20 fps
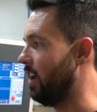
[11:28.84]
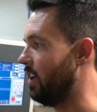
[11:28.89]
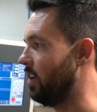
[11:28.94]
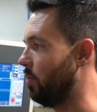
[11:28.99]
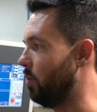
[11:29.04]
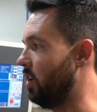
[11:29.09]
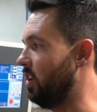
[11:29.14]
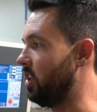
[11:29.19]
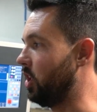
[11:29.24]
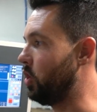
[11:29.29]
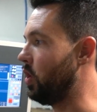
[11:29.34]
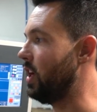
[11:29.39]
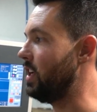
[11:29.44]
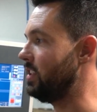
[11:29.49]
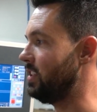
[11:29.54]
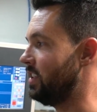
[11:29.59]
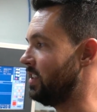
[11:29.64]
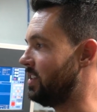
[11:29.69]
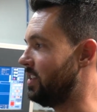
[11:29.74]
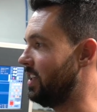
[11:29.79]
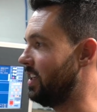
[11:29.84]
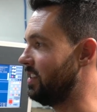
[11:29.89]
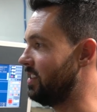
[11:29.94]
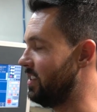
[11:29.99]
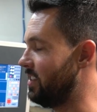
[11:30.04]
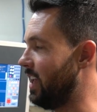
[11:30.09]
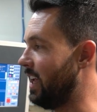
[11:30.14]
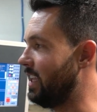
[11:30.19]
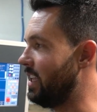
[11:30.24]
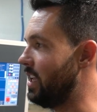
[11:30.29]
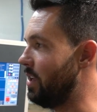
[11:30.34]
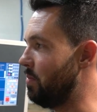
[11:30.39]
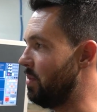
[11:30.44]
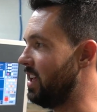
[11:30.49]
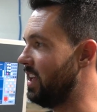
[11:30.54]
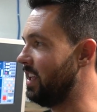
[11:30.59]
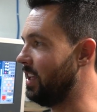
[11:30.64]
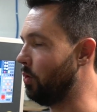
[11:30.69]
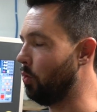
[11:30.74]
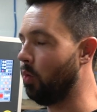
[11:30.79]
One of the craziest things is I keep
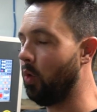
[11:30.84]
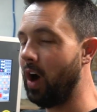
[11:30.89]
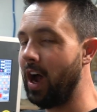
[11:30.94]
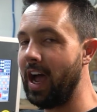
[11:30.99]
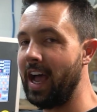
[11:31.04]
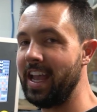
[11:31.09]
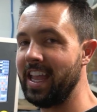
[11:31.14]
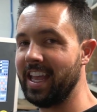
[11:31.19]
getting Y